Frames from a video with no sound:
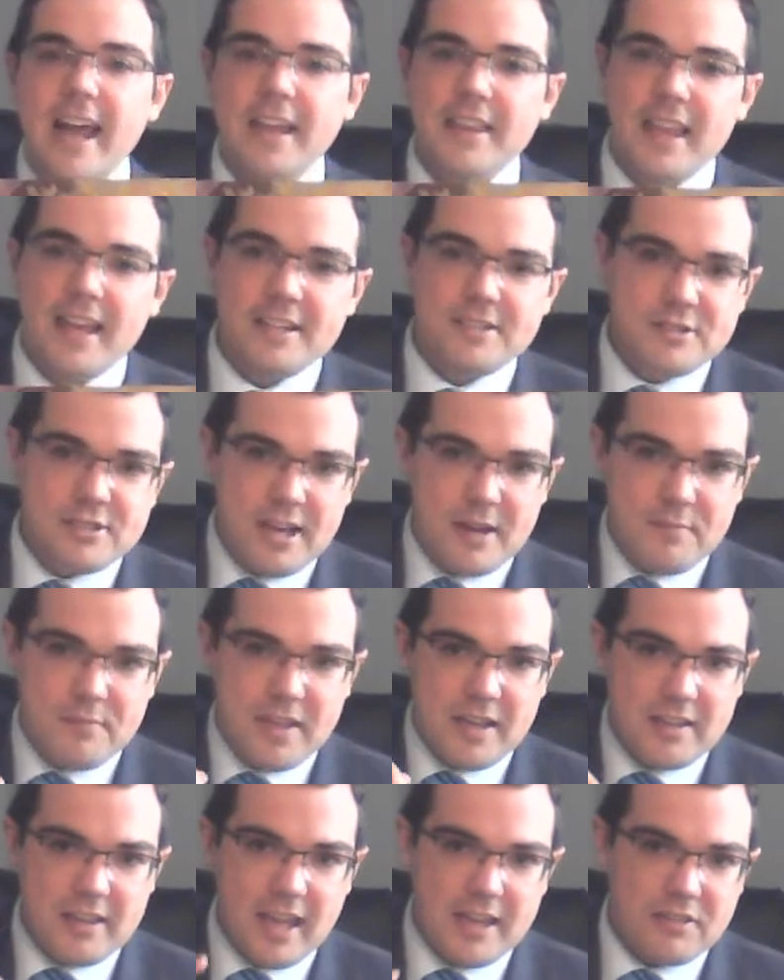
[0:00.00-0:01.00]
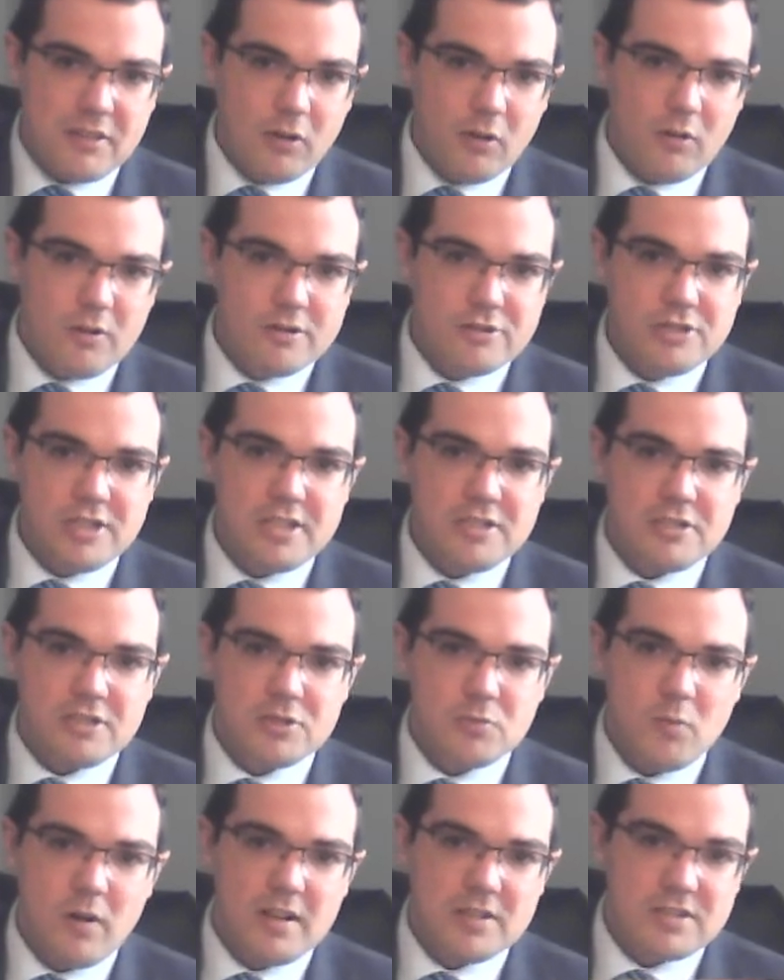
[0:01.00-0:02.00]
And that's something that the Lord
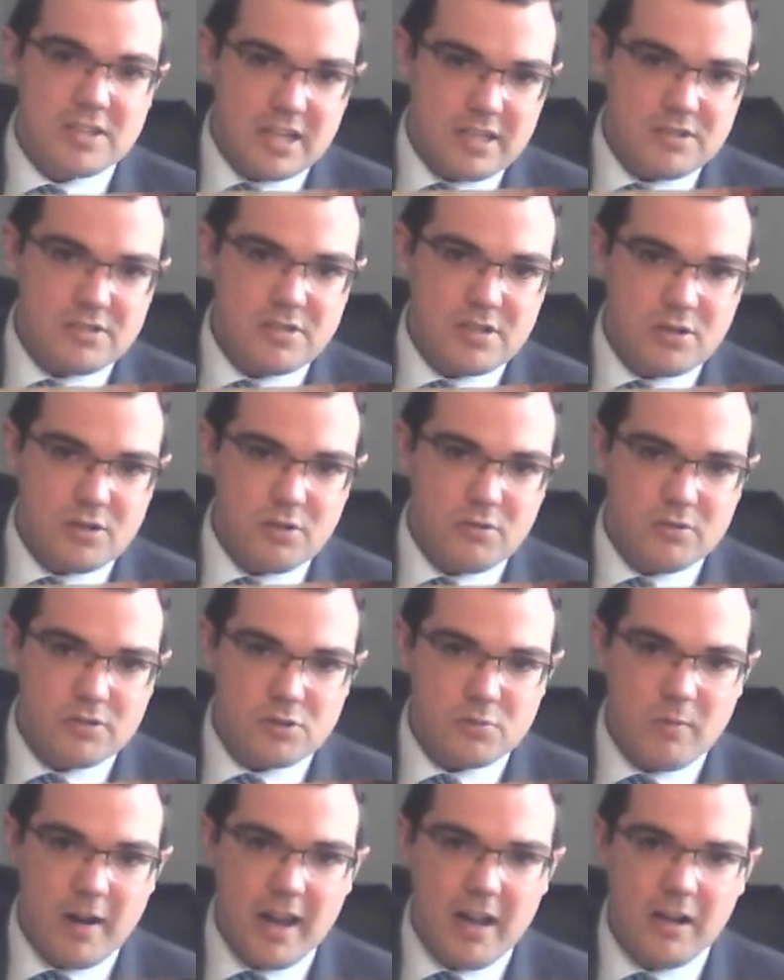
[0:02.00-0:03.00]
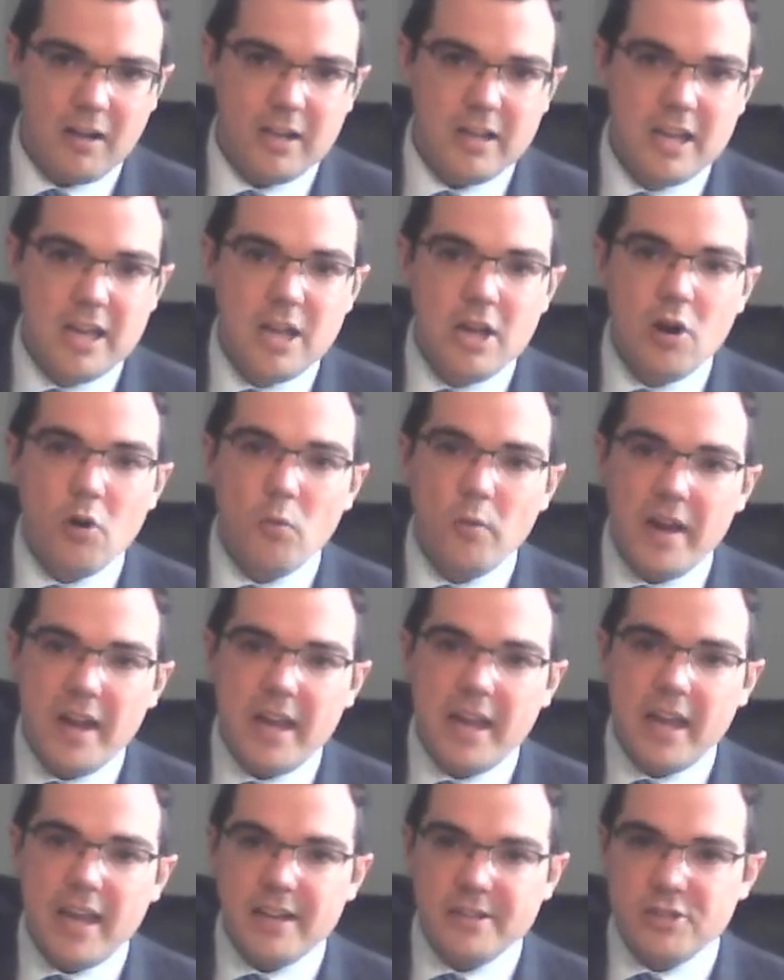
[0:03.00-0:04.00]
Jesus wants us to do as well
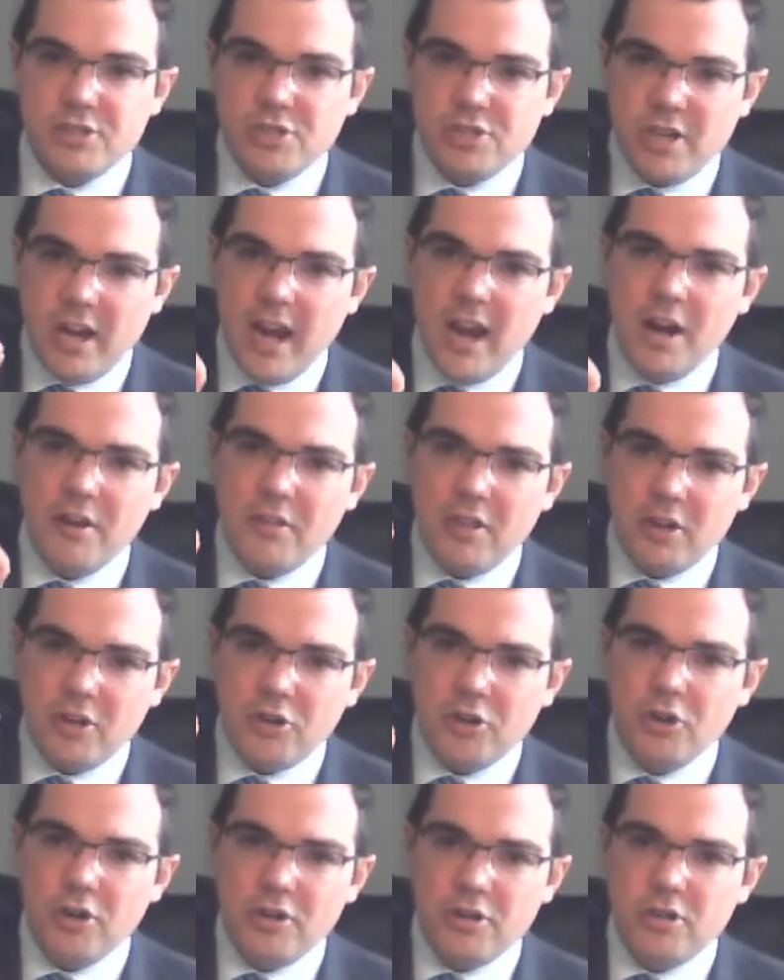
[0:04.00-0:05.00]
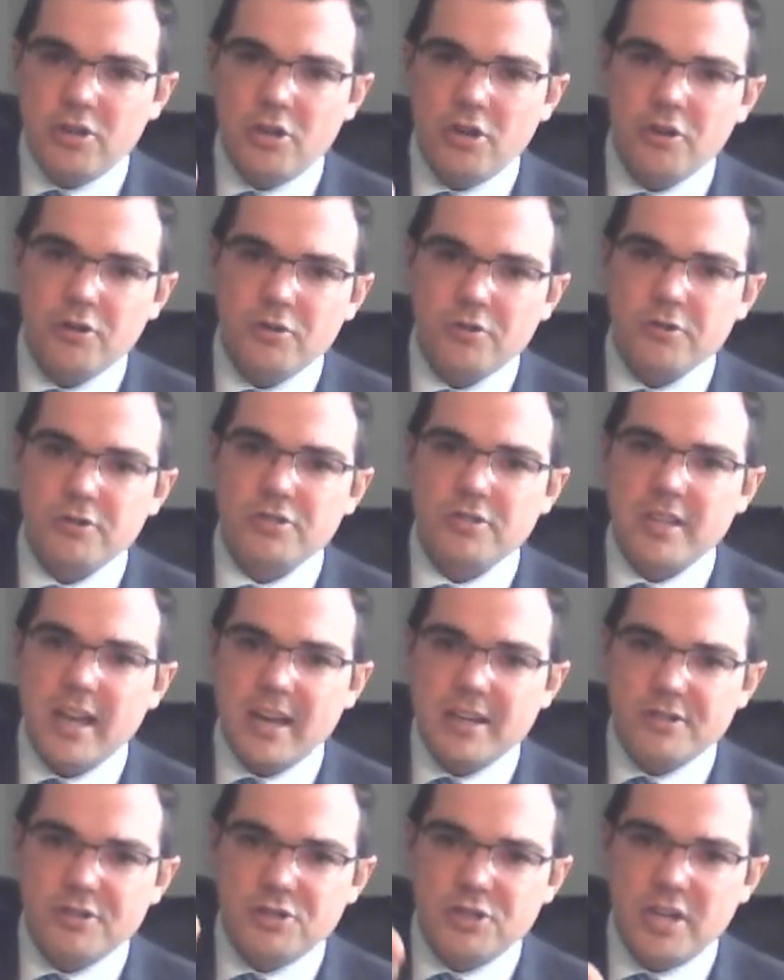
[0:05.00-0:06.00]
we can share the good news
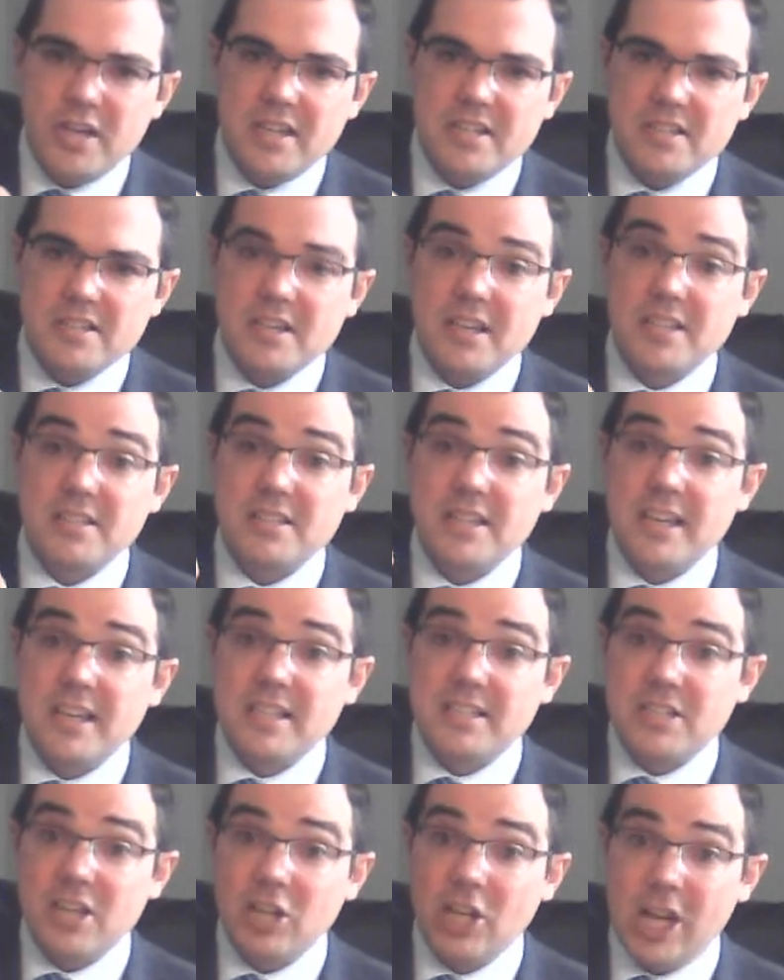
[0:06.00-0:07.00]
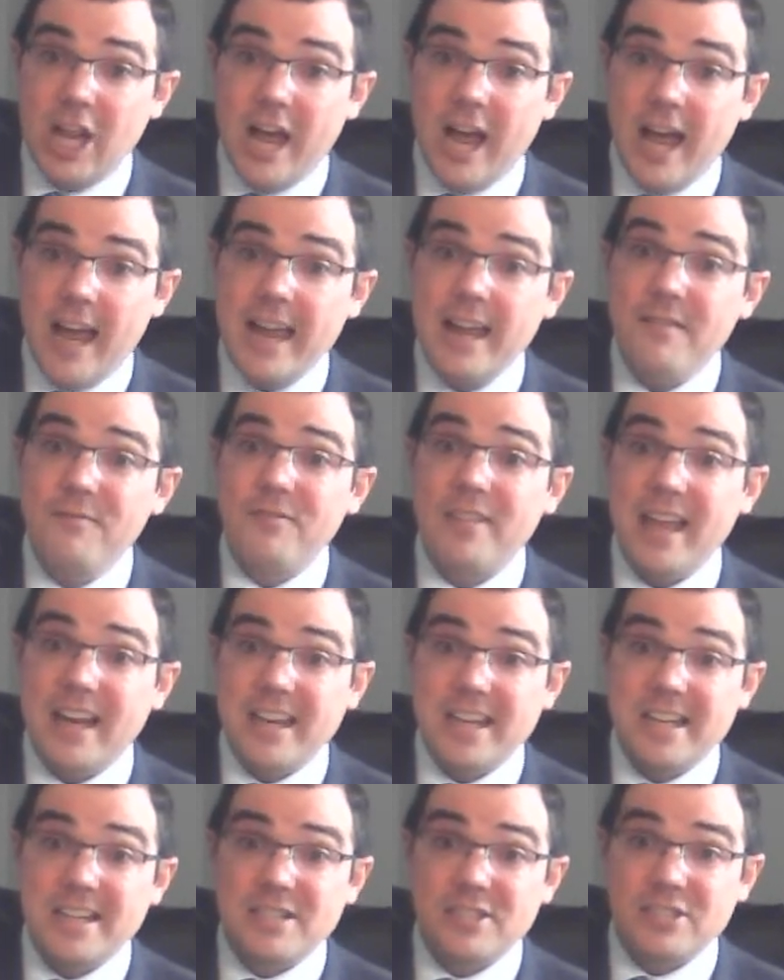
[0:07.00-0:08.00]
that Jesus is alive,
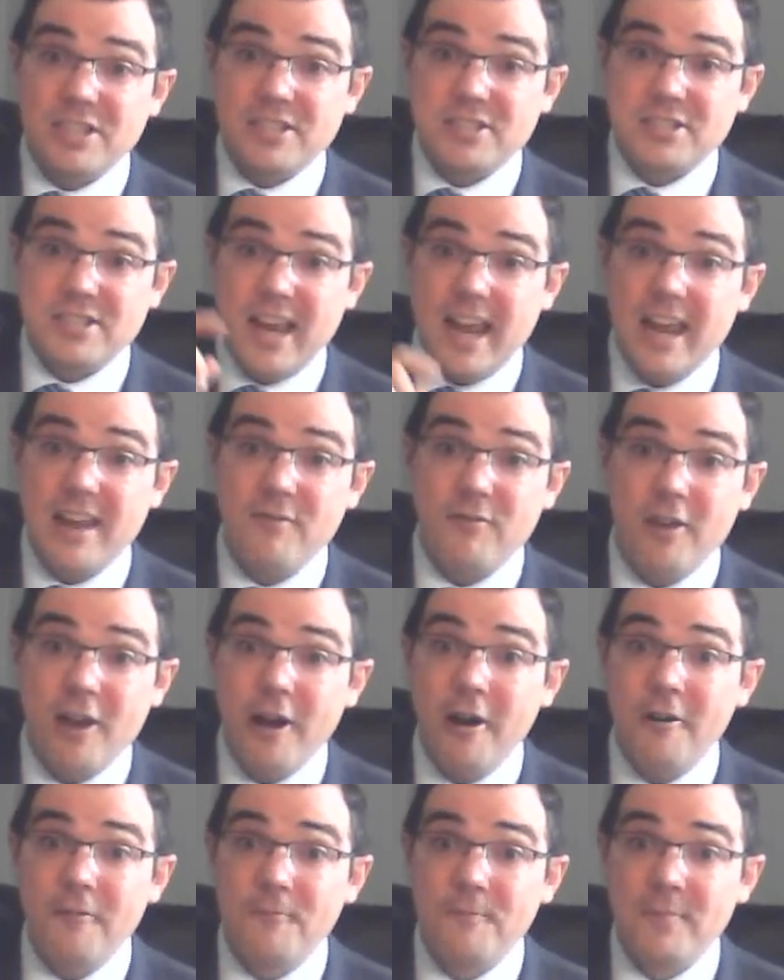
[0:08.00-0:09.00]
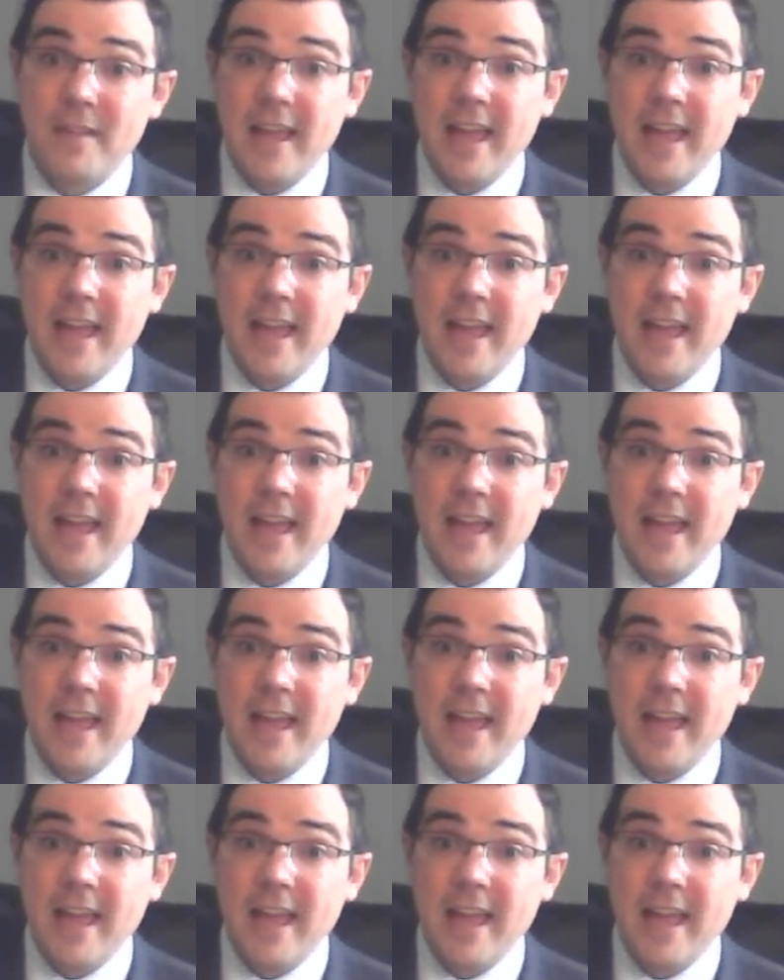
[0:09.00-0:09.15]
that he's the Savior,